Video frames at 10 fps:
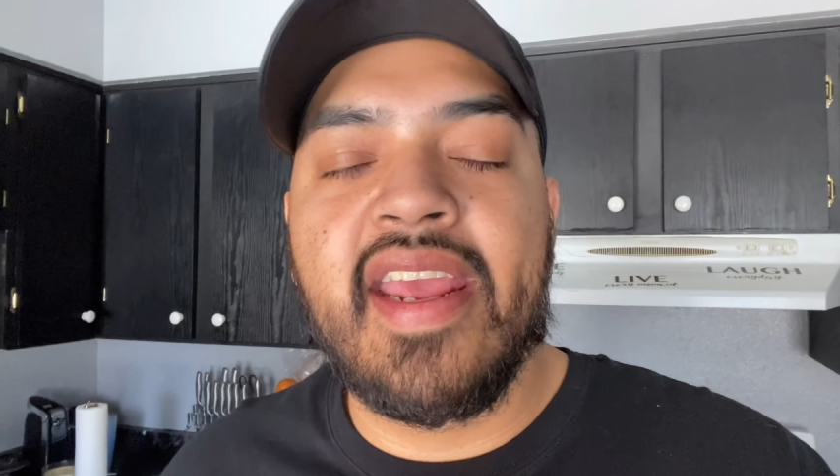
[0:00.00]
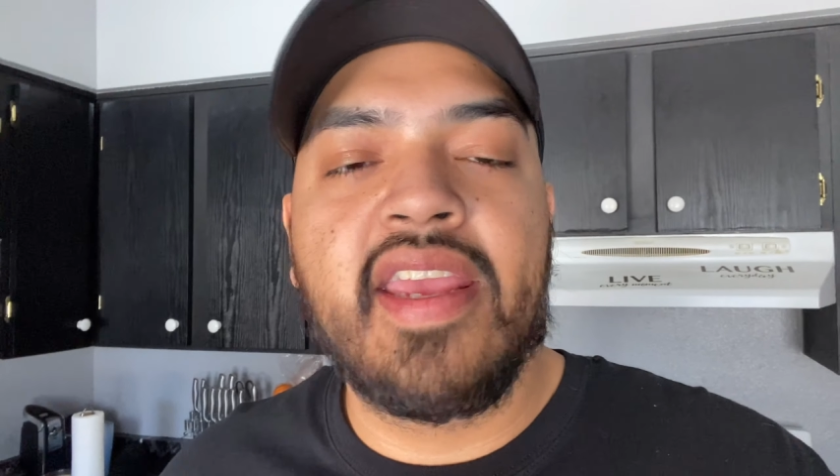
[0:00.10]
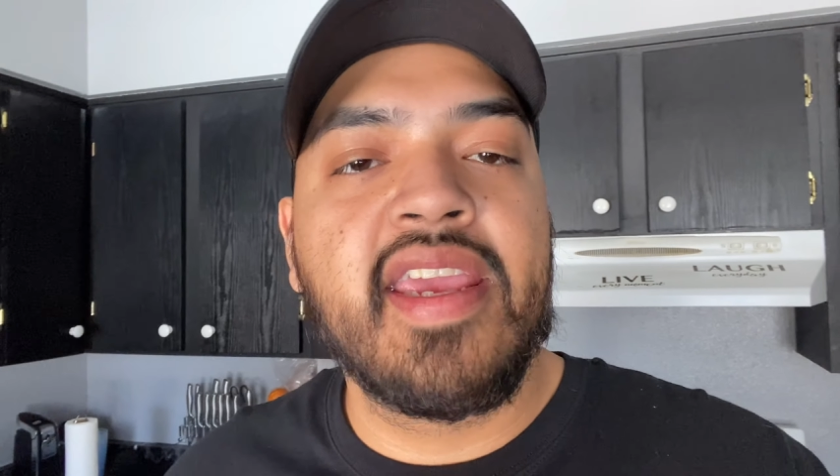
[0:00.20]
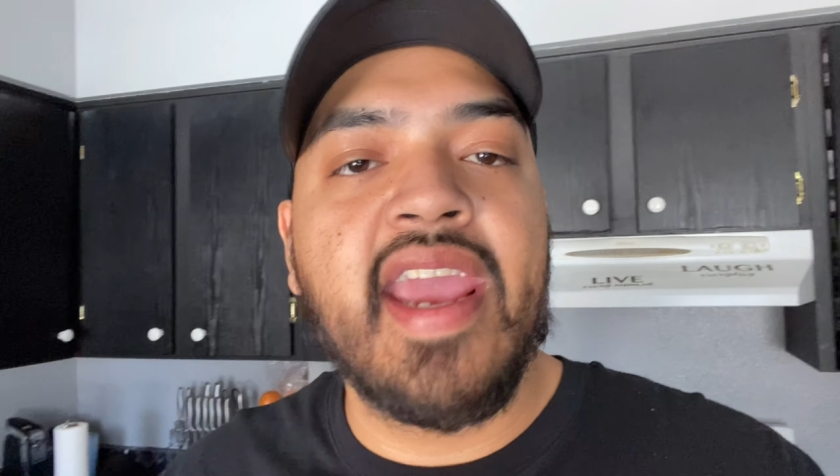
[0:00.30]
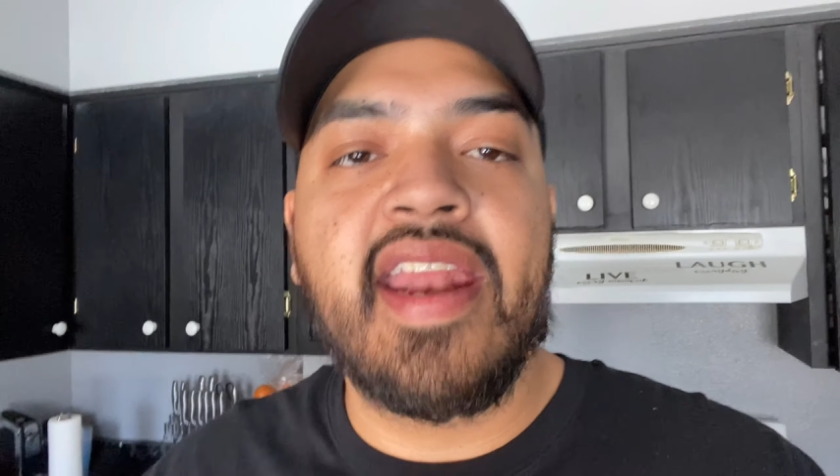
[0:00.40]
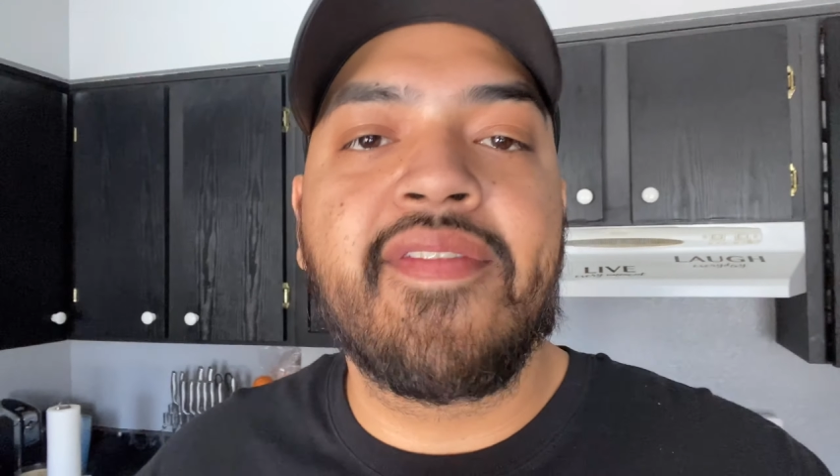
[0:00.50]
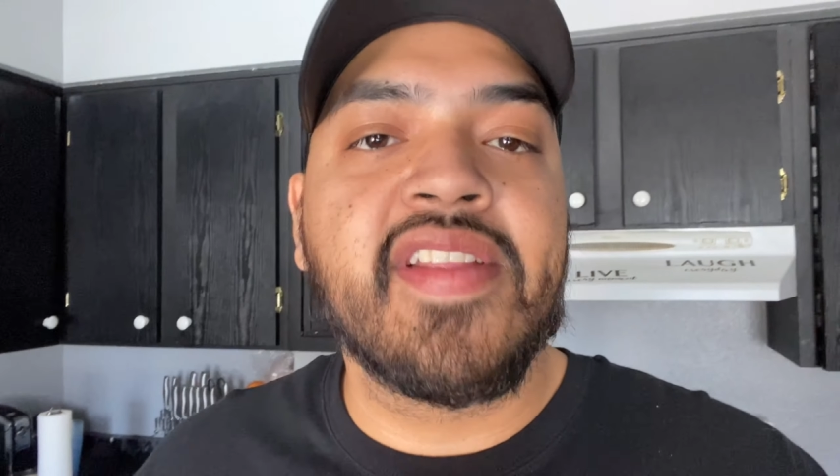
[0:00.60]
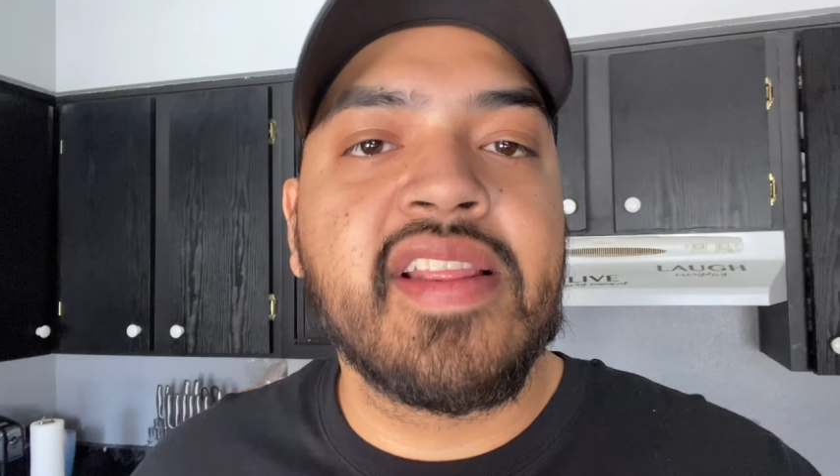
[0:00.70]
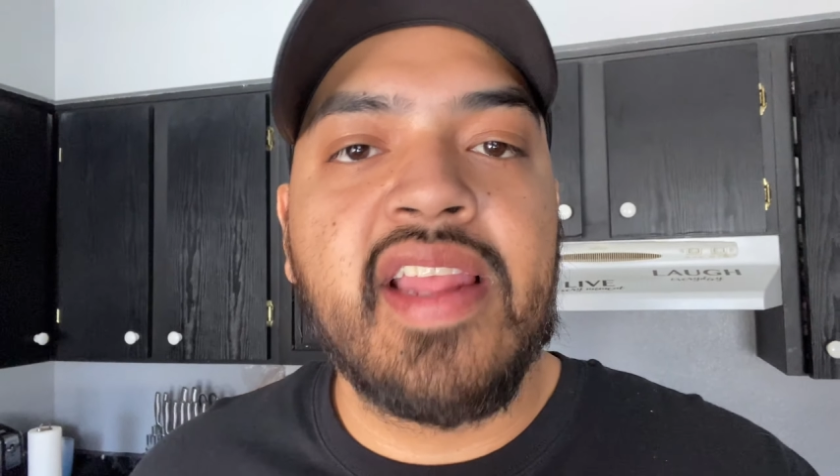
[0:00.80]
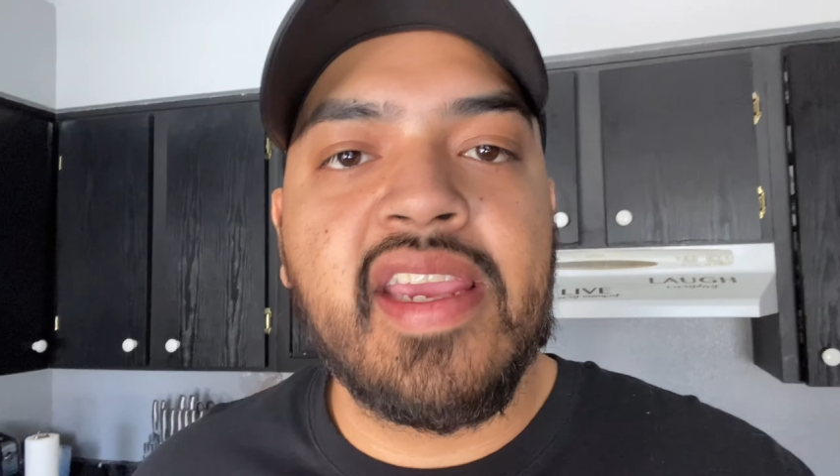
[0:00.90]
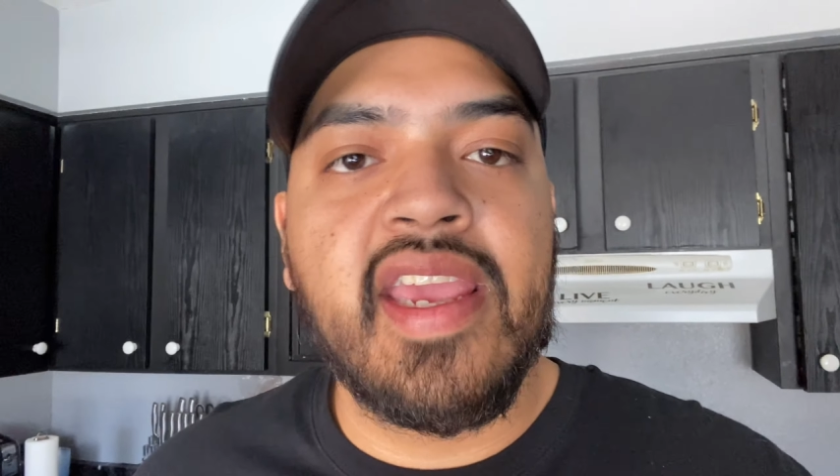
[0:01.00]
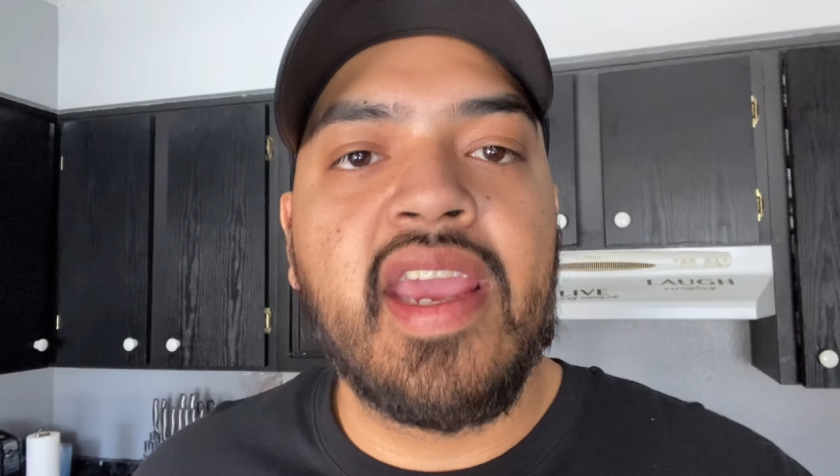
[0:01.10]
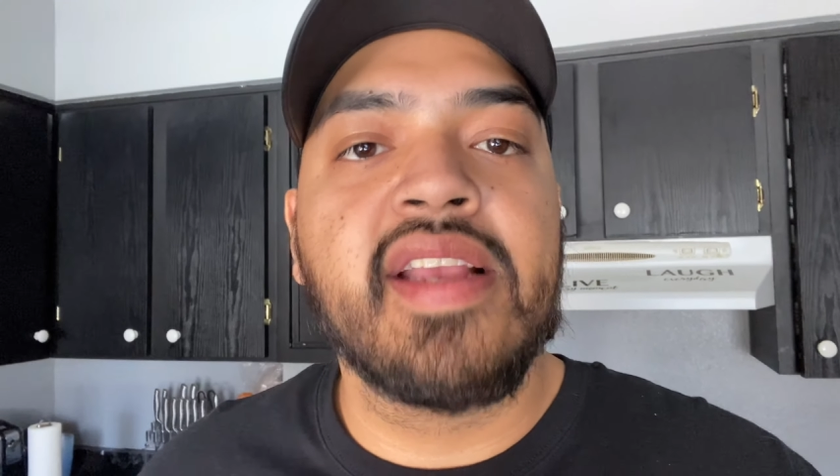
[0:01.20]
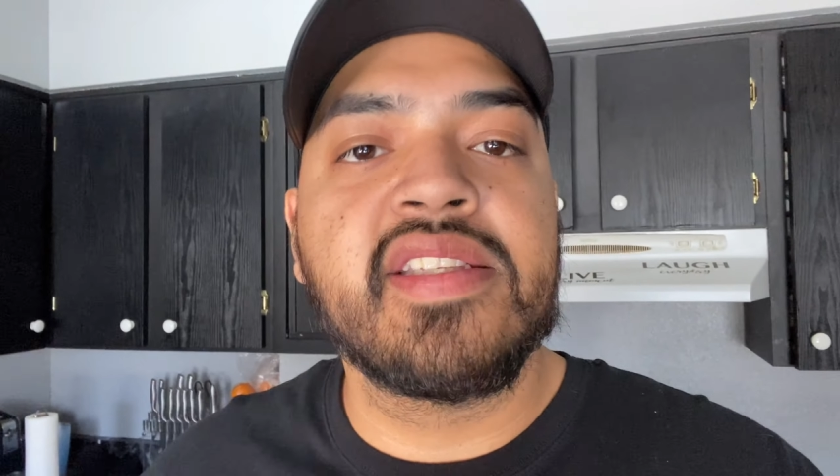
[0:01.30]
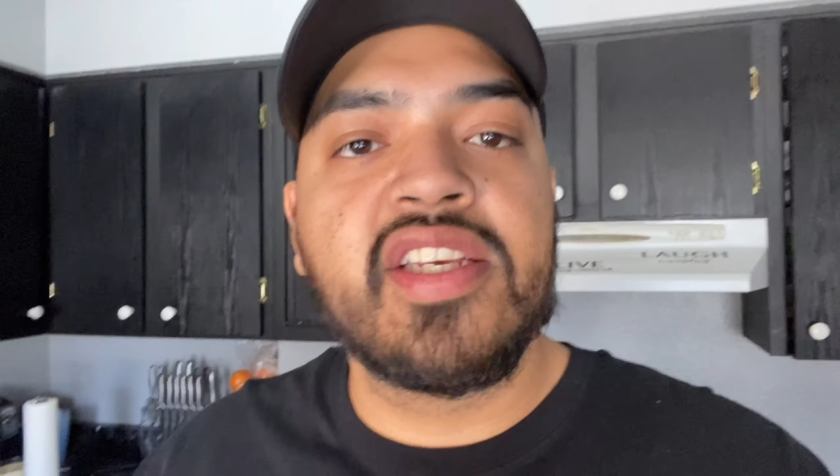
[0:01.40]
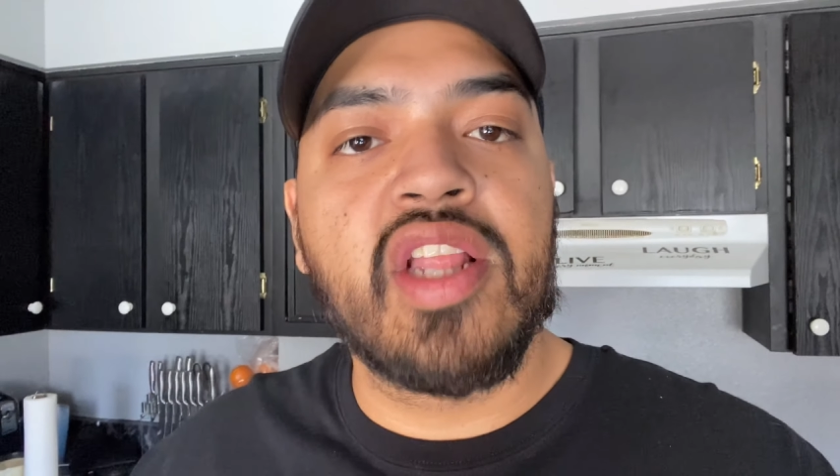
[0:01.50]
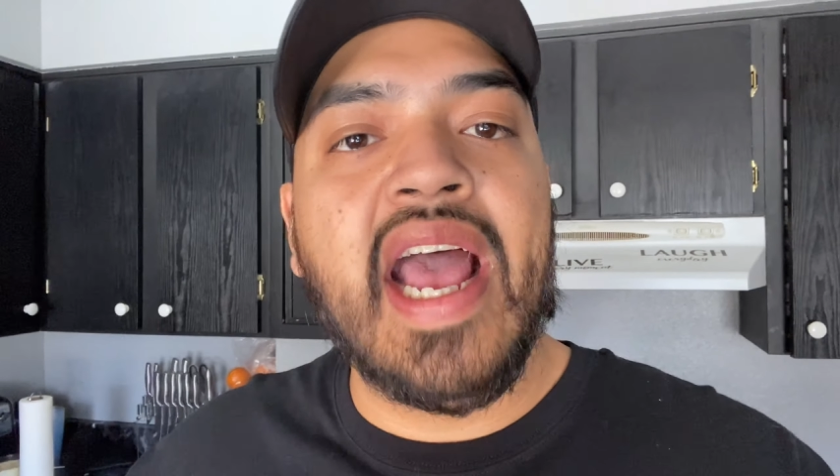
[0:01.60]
He can't even lick it until